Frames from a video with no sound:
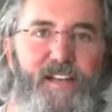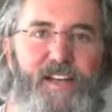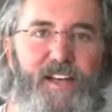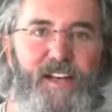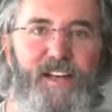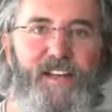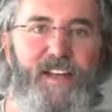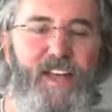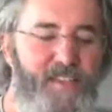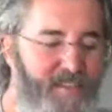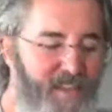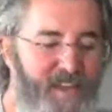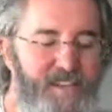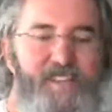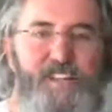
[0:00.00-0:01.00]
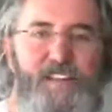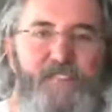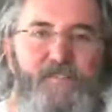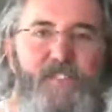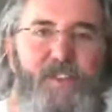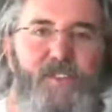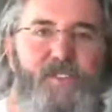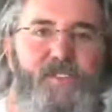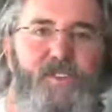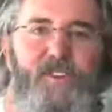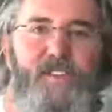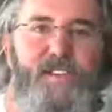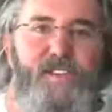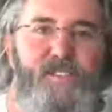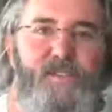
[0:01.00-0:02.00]
And then give those
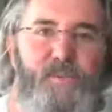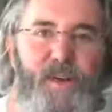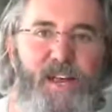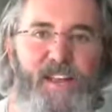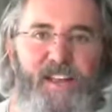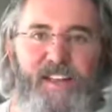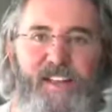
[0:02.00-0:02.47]
cookies away.